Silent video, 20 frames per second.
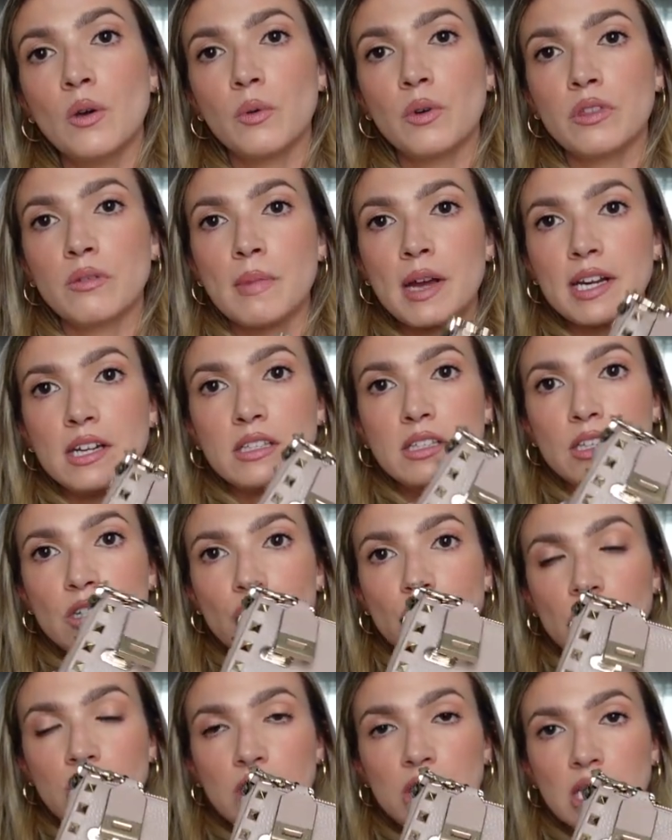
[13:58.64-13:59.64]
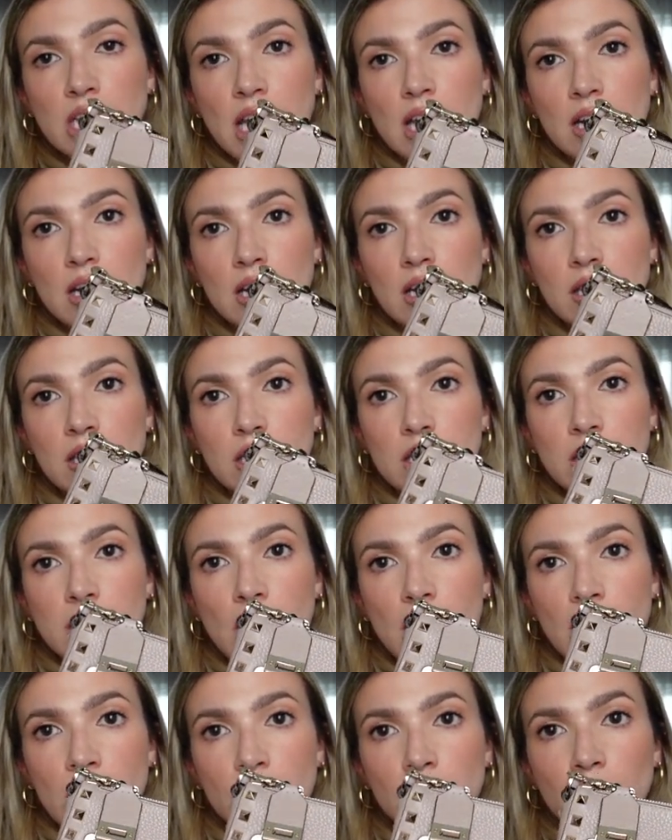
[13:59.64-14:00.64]
with my decision to get it in this
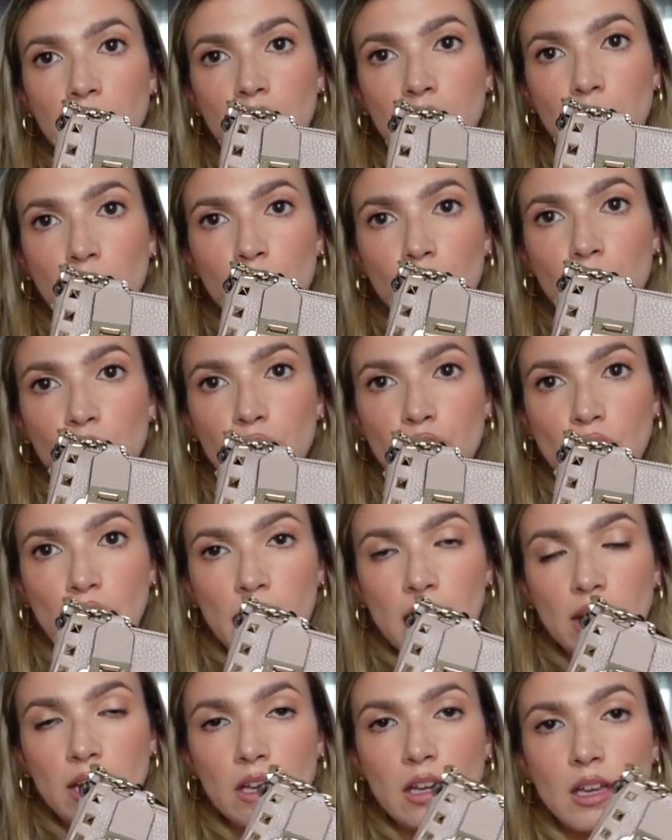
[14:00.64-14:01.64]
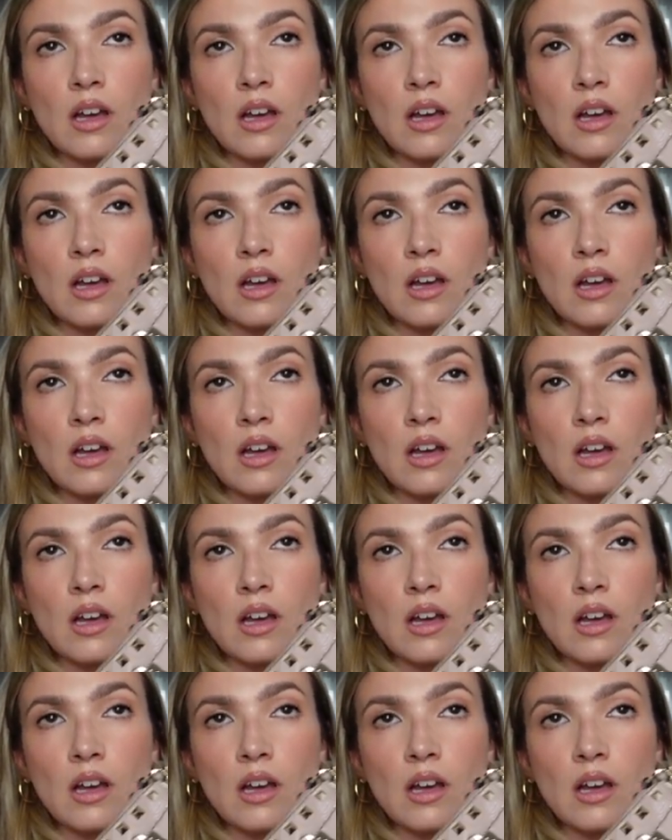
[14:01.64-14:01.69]
kind of like poudre